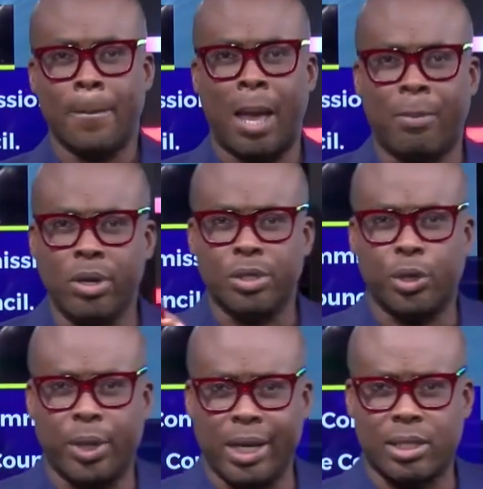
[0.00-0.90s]
I'm going to show
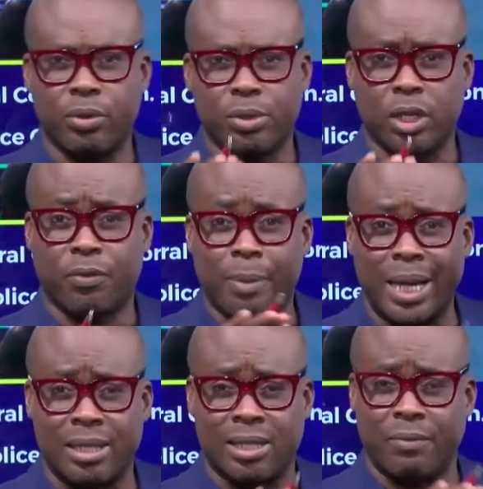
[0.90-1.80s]
you election results from
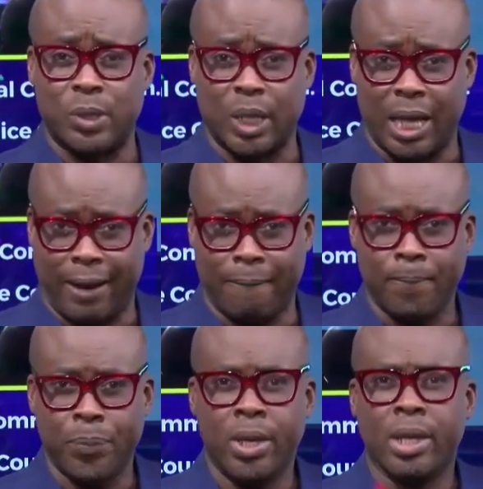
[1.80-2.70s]
1979.
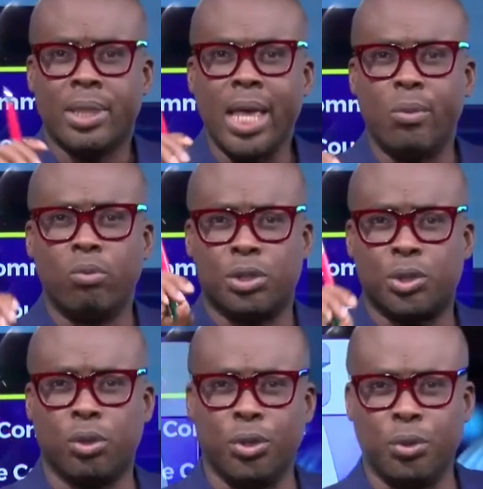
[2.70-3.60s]
That will
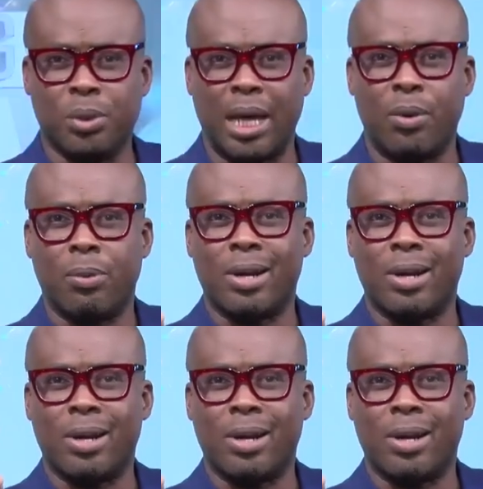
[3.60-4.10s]
show you that